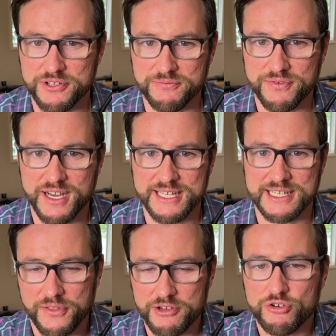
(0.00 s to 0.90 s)
you find
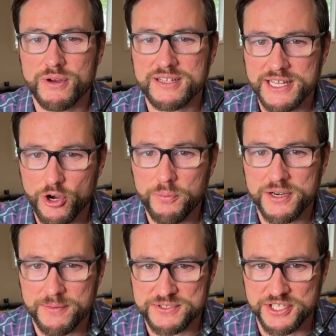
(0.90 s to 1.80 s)
that they quickly
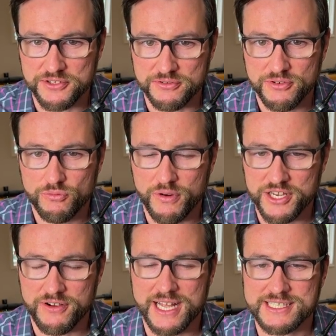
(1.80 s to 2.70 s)
open up to you when
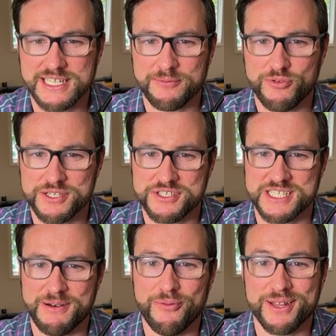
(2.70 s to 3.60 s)
you're asking them
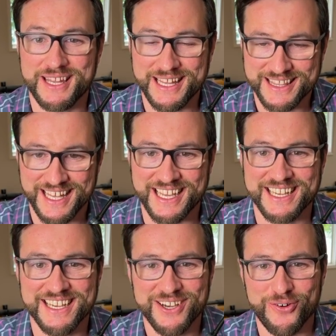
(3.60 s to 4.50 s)
questions about what they think